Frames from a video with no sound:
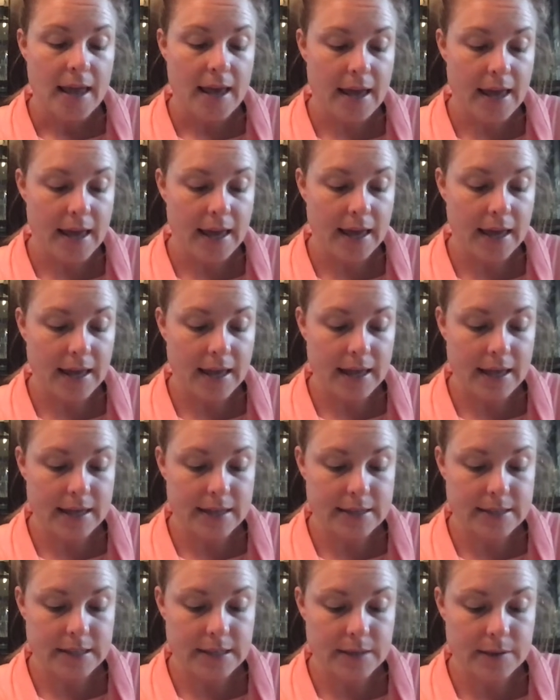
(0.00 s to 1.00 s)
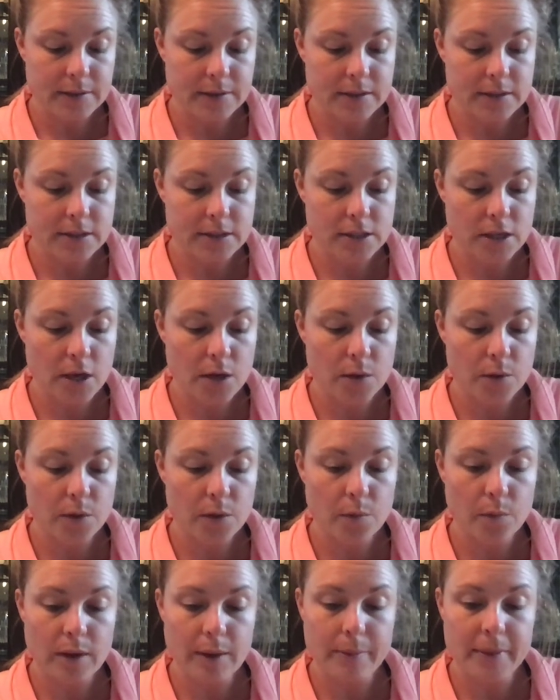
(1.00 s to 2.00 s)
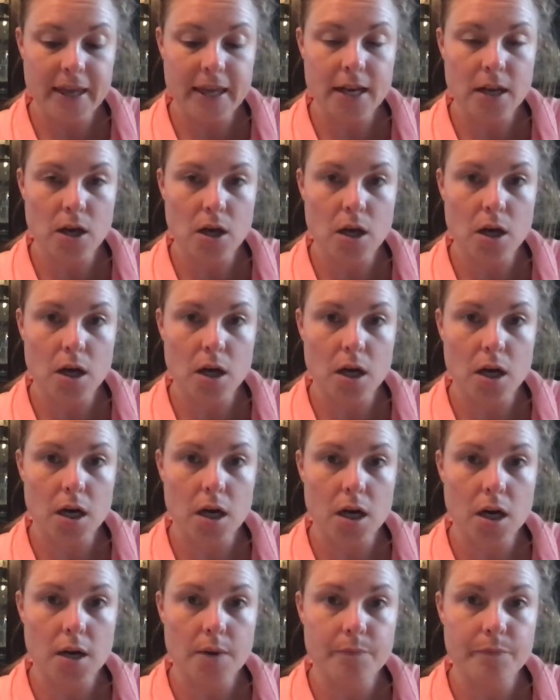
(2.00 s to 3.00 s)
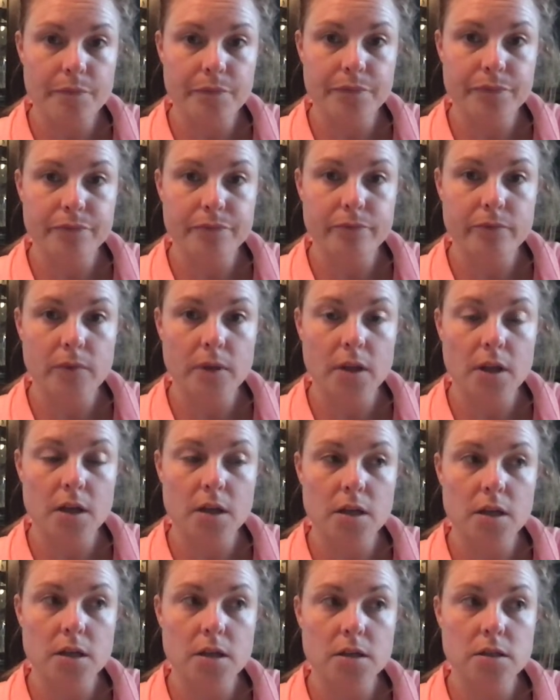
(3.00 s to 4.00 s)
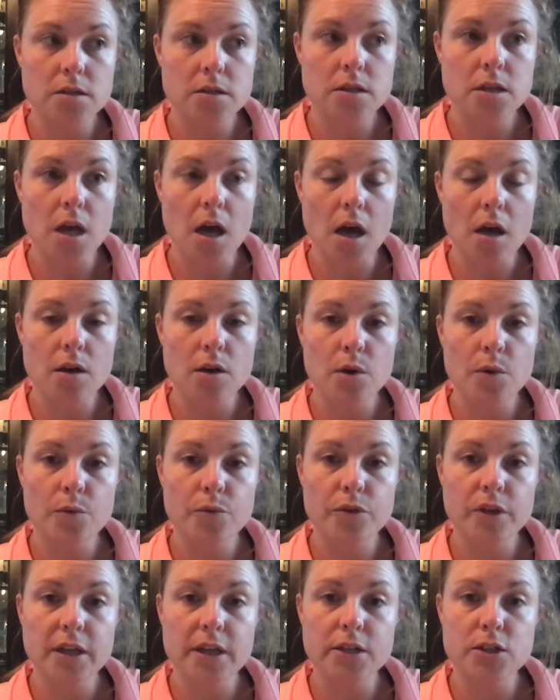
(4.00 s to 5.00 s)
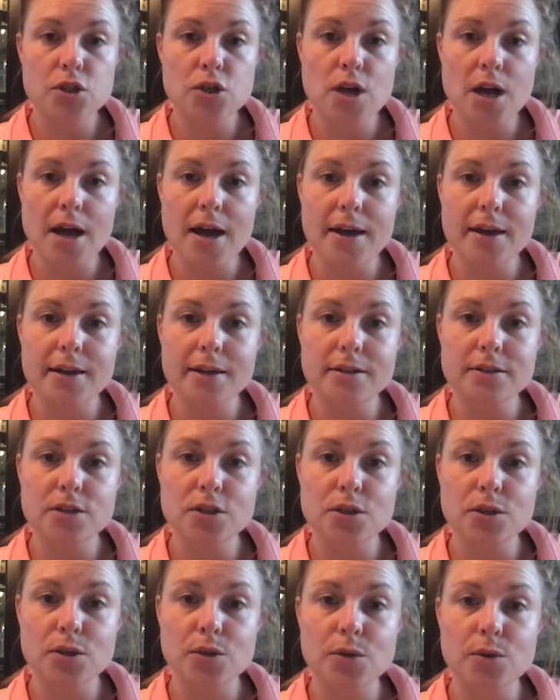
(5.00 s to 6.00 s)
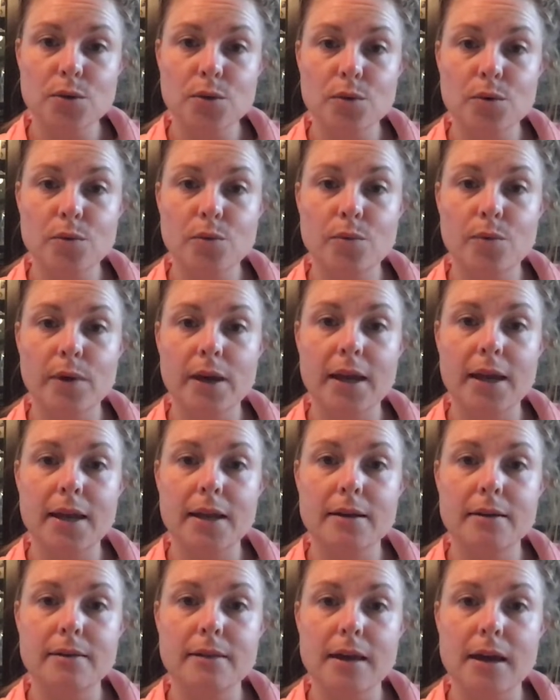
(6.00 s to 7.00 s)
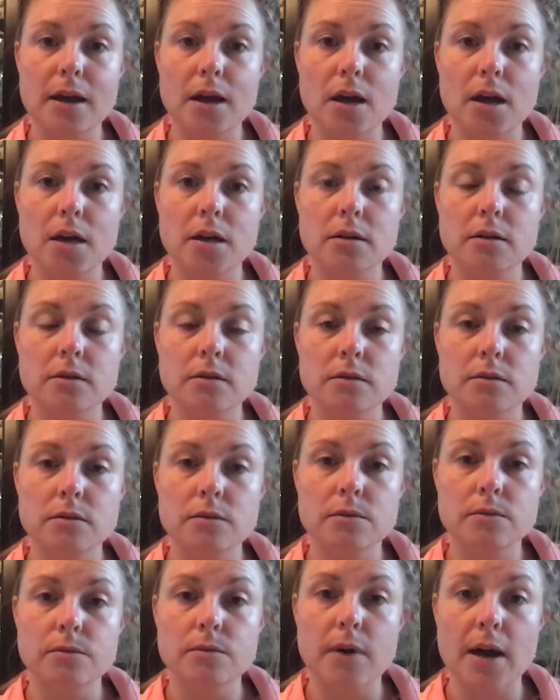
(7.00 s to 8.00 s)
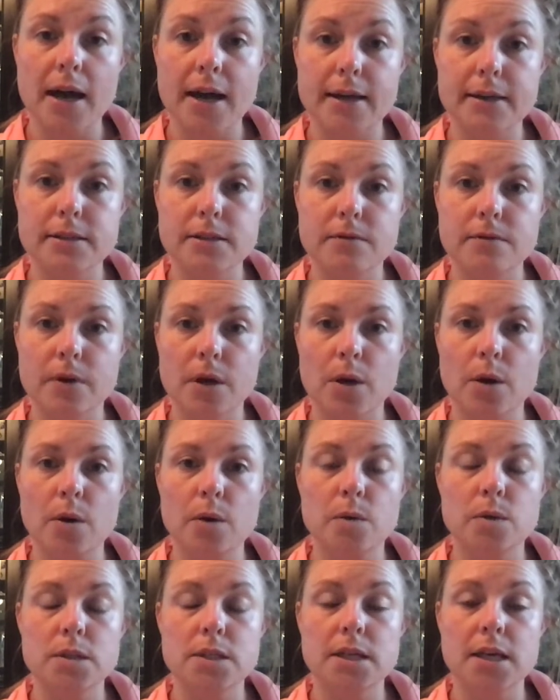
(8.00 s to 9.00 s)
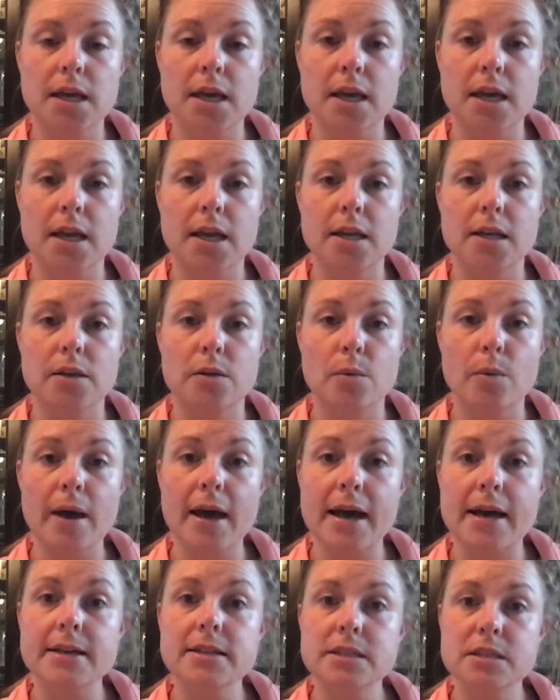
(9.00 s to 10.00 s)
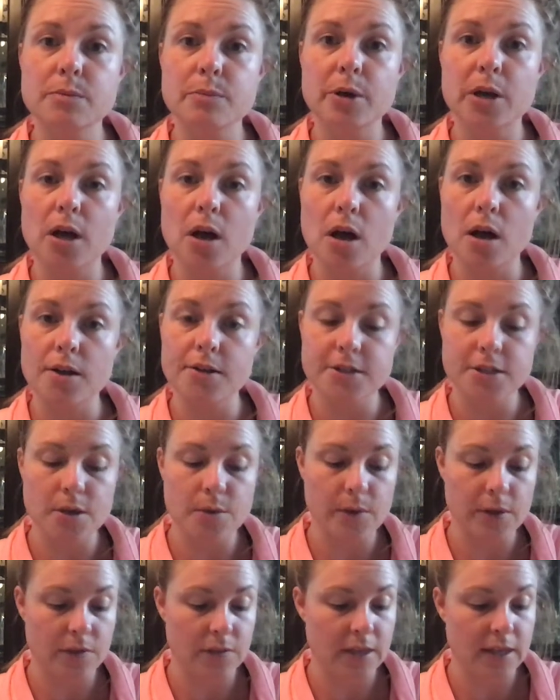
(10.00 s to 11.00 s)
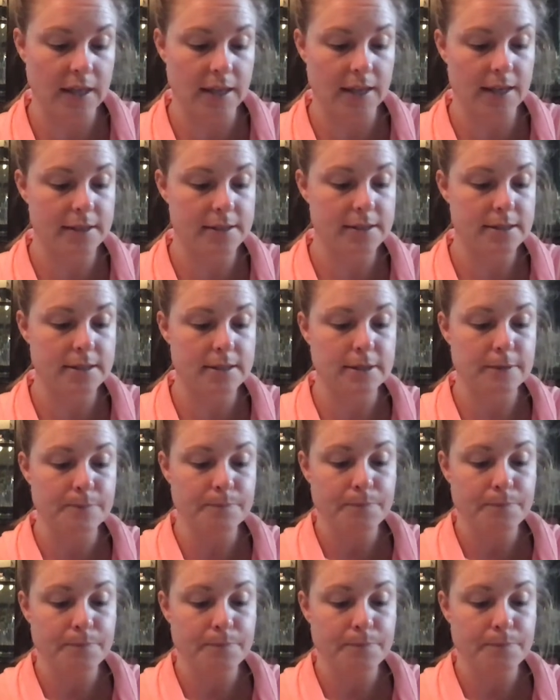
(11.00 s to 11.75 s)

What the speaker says: And so the women are not only trying to win their right to vote in the West, but also in the East.